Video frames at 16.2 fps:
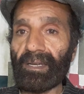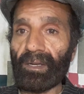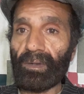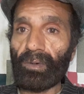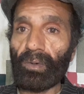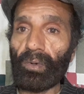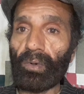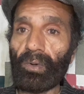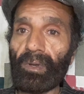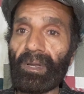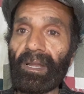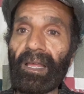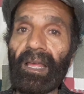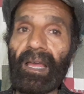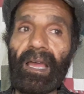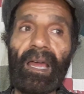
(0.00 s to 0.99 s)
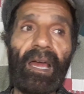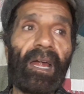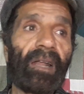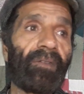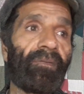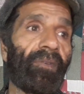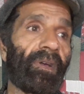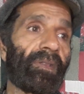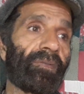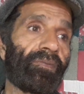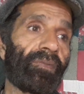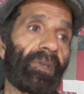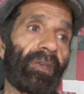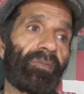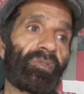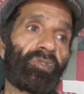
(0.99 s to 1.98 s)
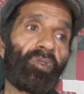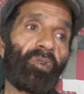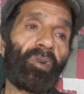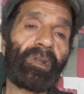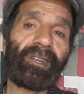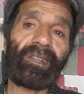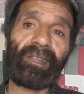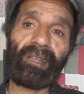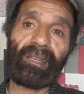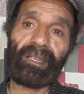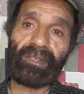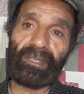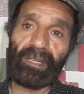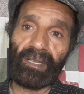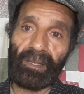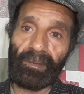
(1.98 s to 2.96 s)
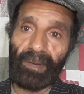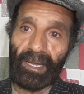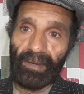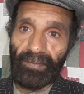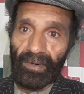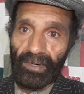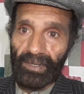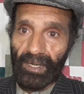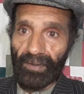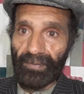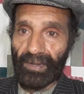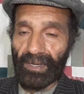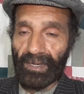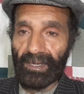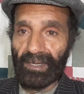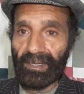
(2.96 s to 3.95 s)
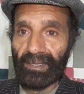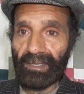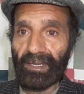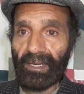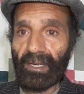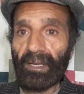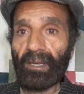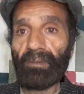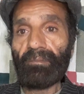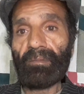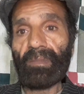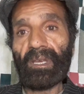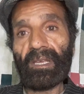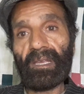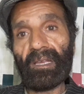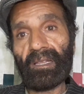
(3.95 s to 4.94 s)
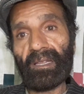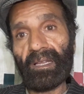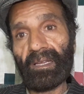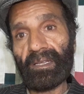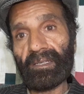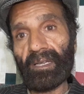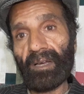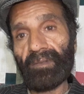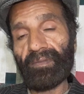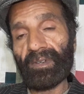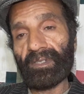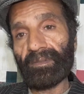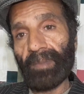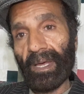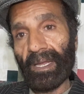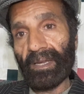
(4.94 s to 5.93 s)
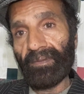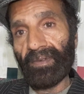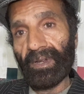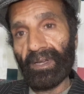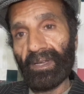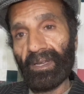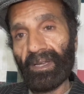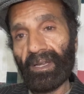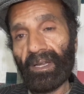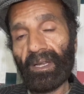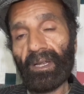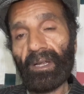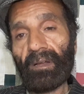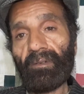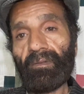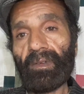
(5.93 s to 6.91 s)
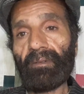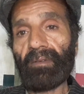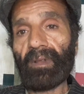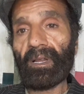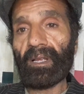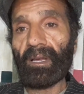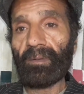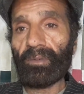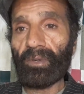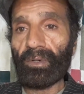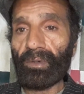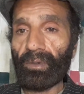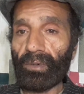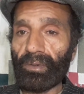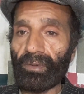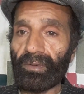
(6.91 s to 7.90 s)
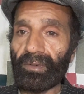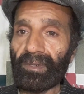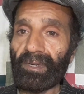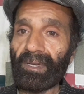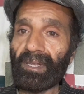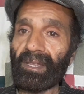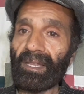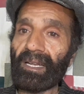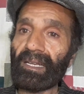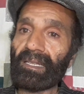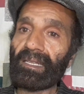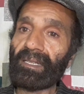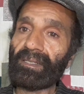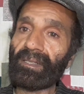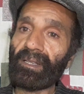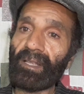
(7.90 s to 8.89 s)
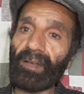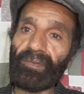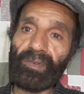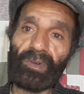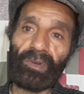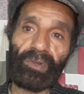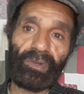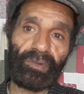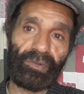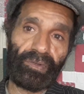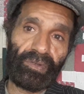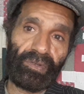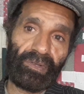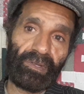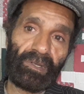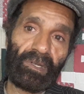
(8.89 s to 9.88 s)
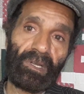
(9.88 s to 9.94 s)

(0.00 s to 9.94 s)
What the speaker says: a goal, and once we have started enlisting the benefits of it, making the list of its benefit, we will come to know that this is of no use,